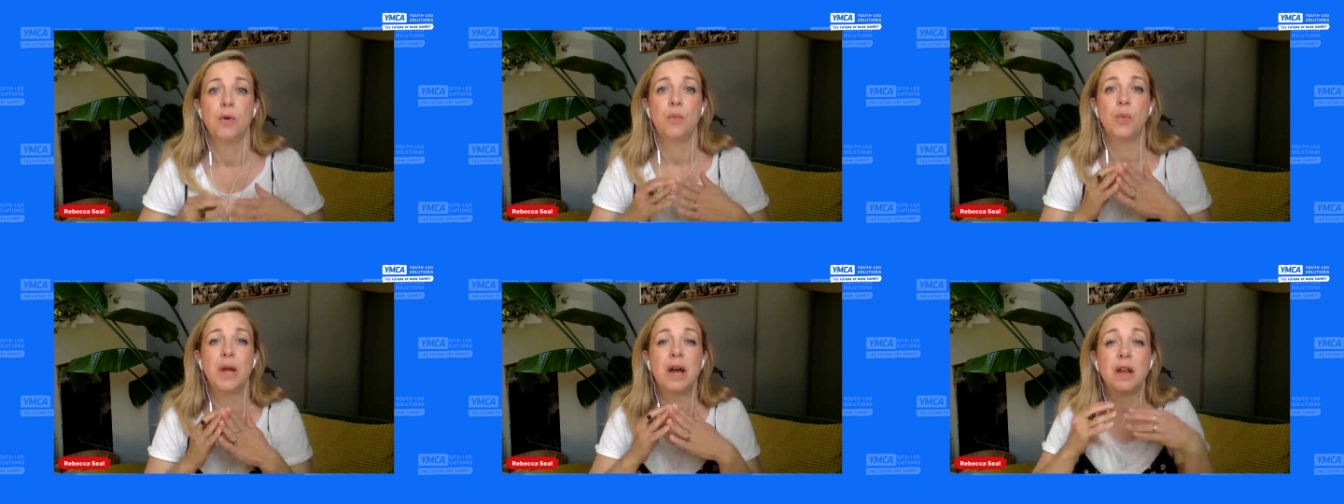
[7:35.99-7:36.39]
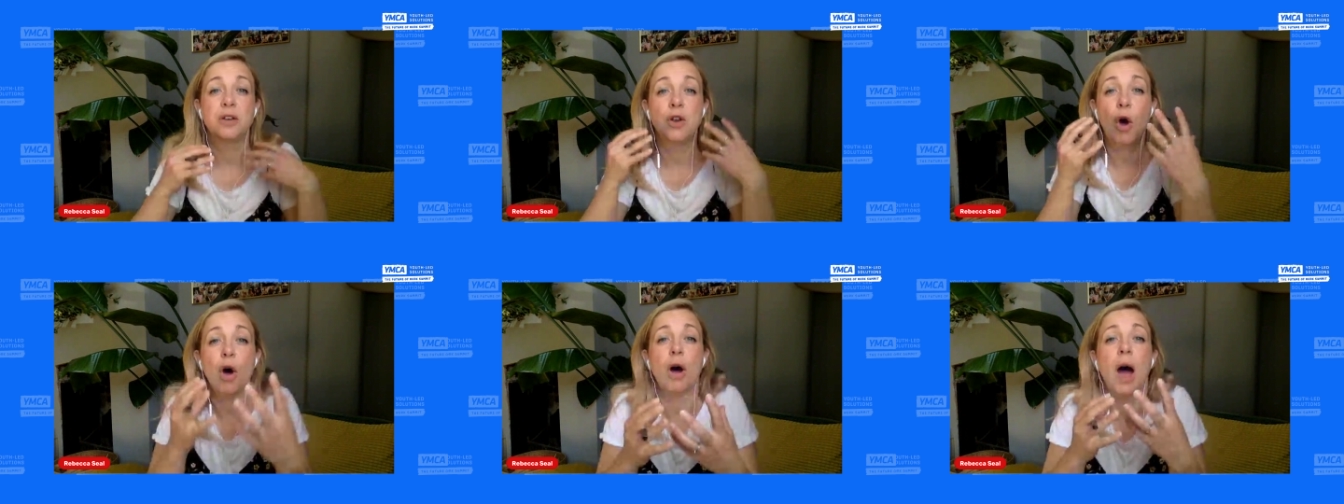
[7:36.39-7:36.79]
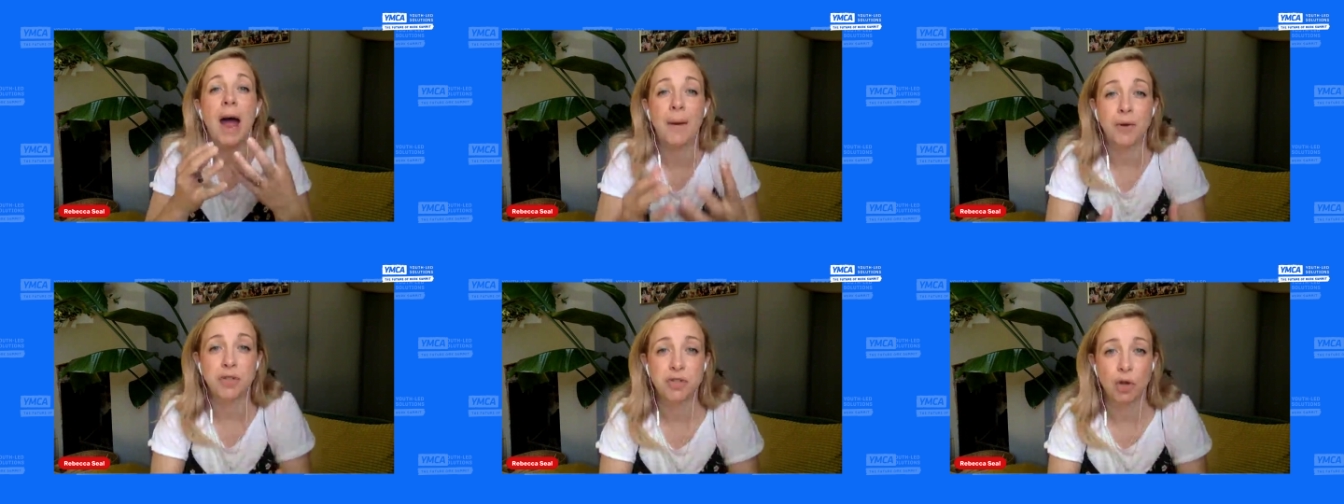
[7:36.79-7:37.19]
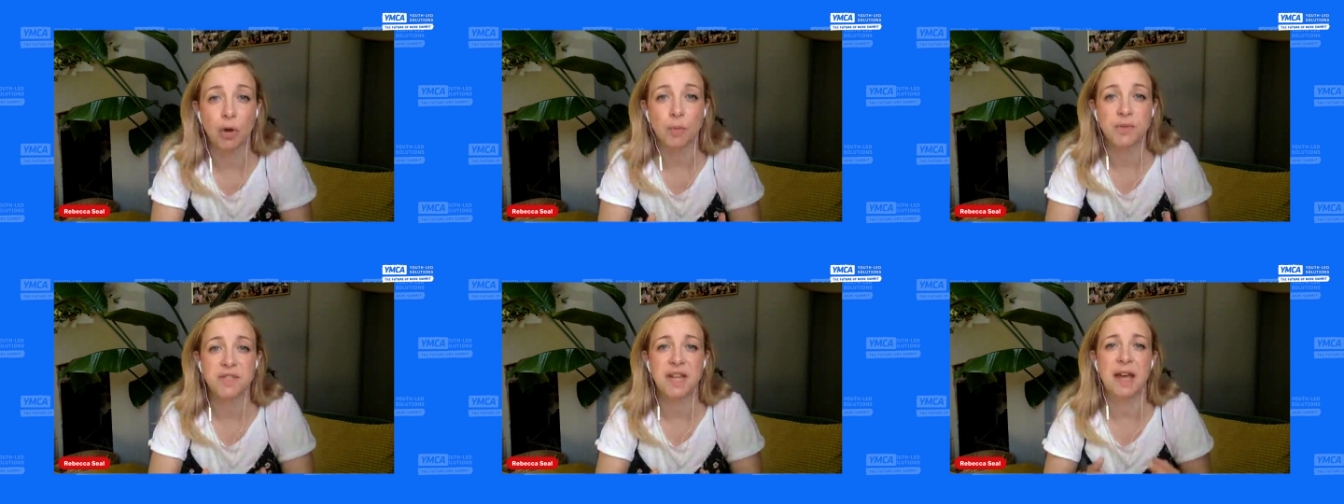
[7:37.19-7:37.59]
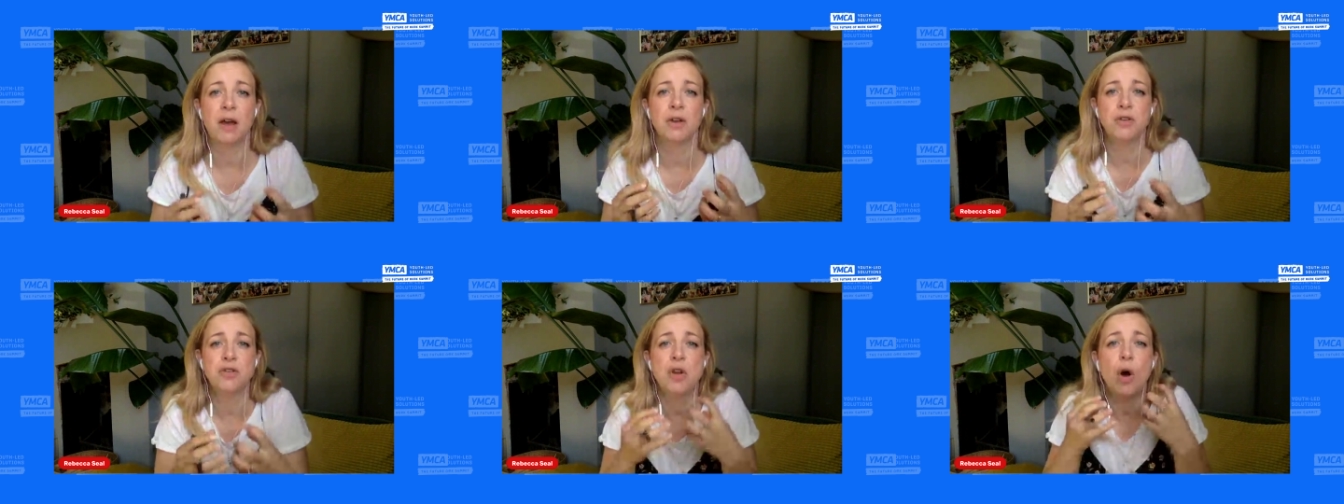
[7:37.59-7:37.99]
We are not our jobs. They
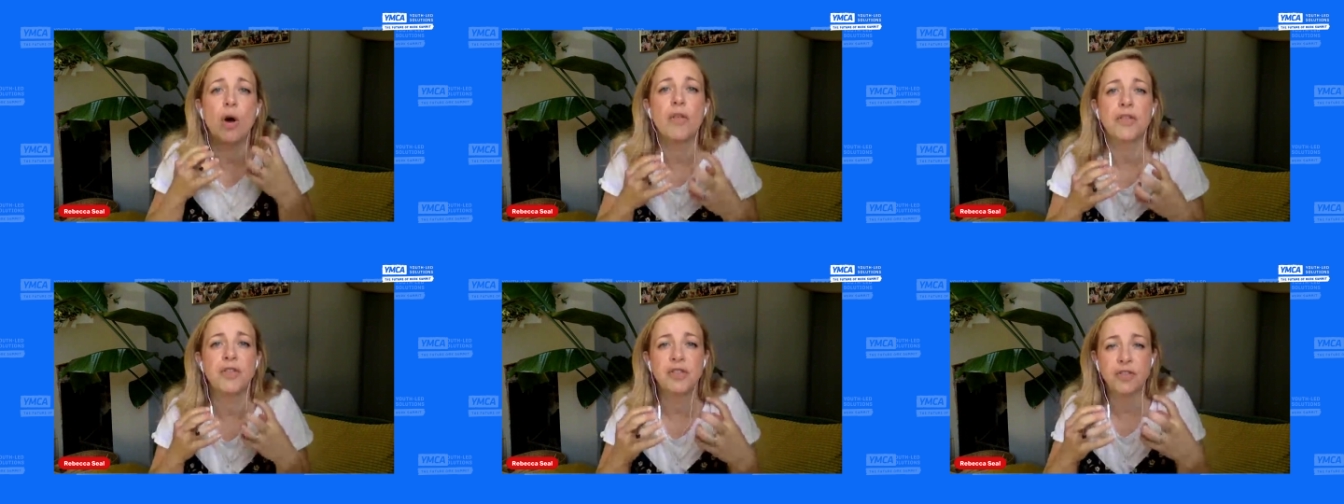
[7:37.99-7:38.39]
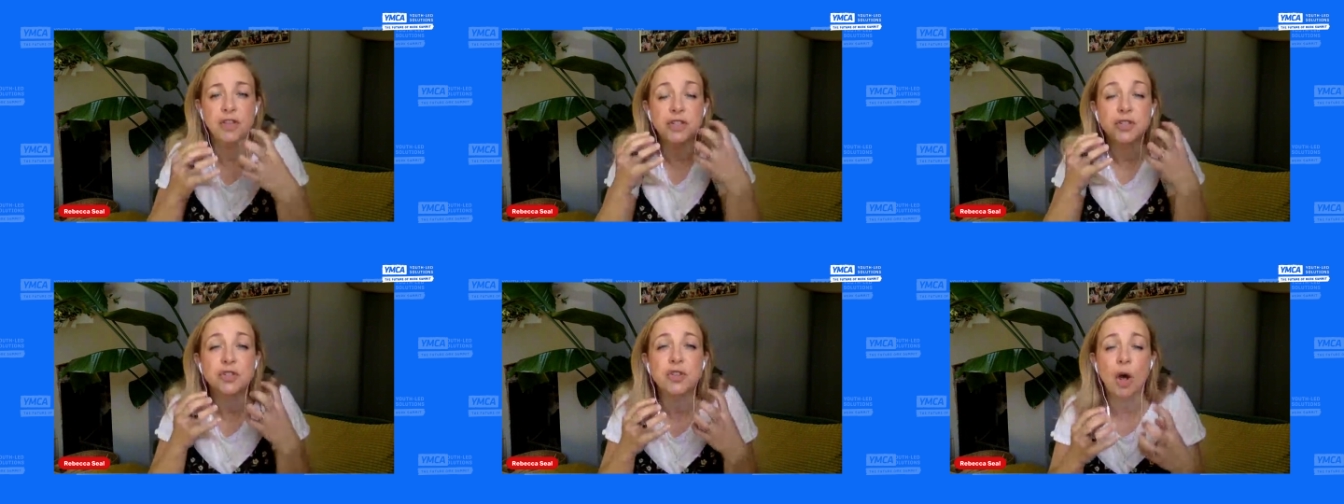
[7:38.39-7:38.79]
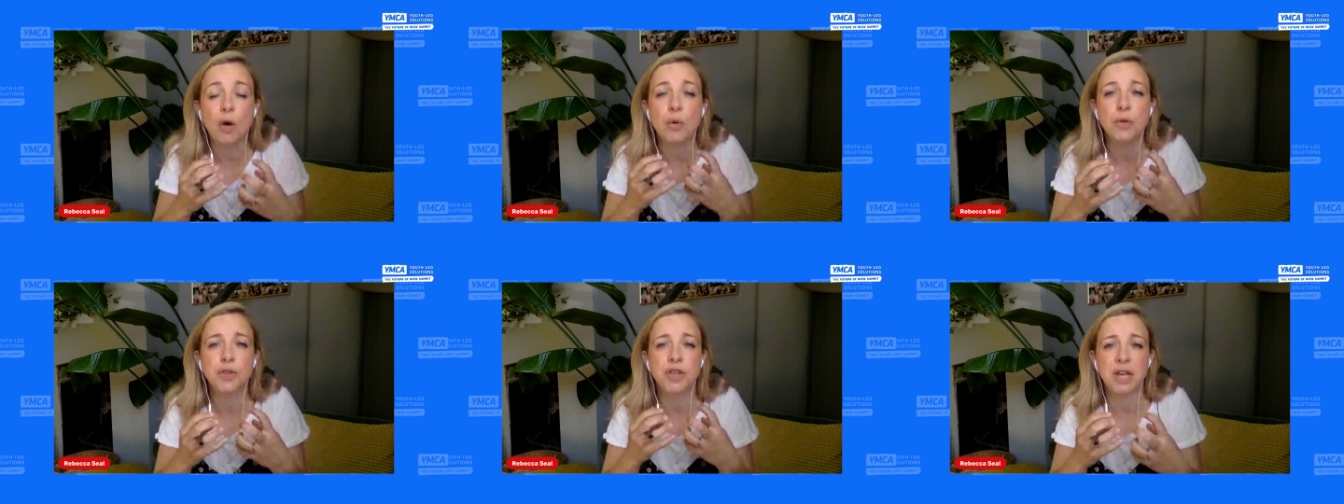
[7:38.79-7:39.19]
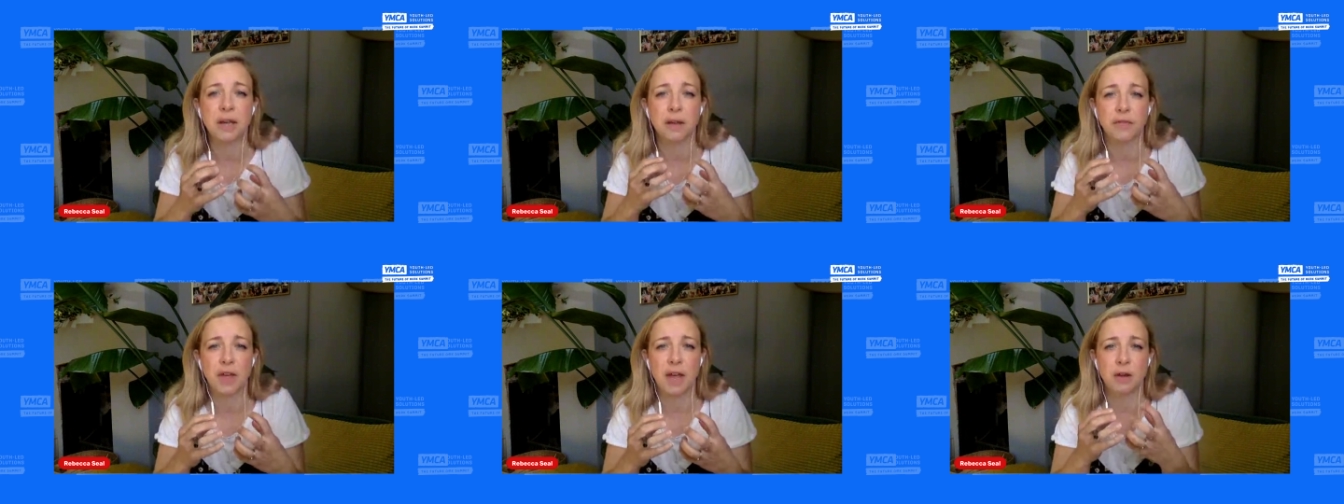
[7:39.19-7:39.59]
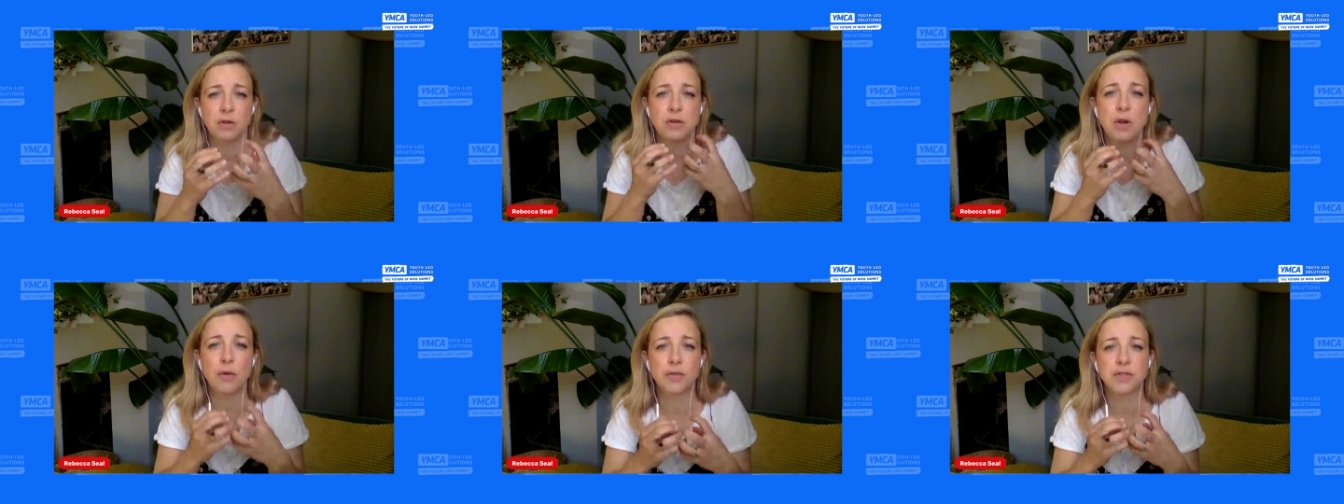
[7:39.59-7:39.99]
are not the sole thing. They are
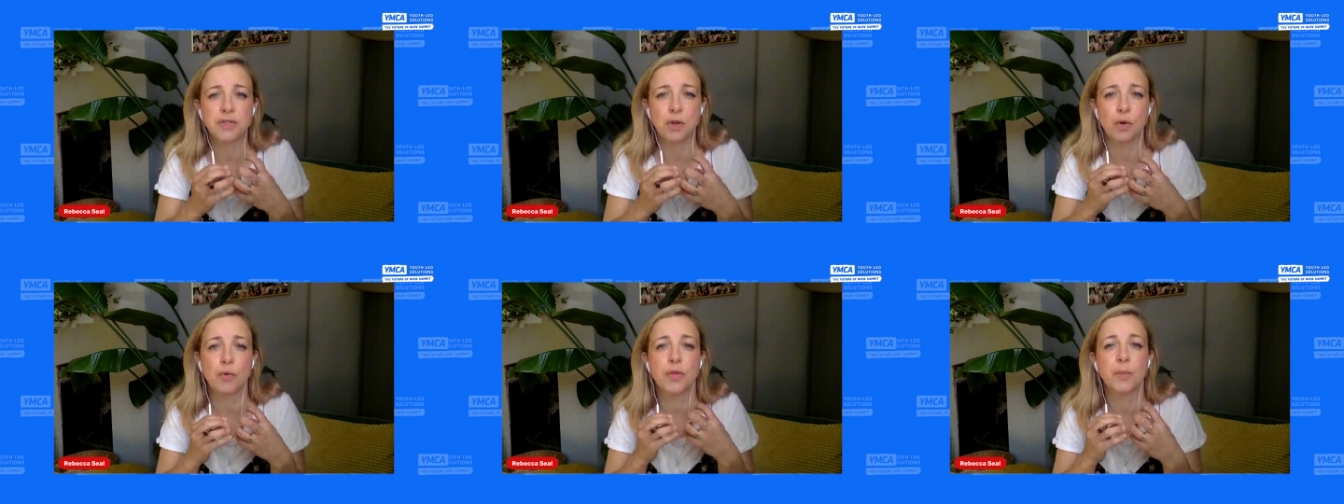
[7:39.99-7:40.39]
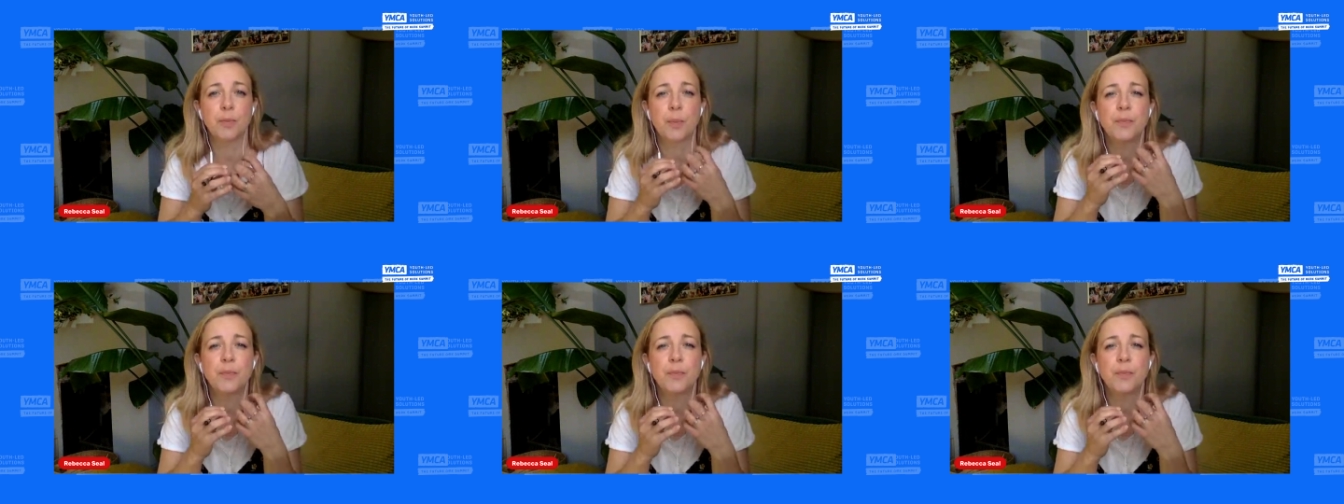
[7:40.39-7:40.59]
not the sole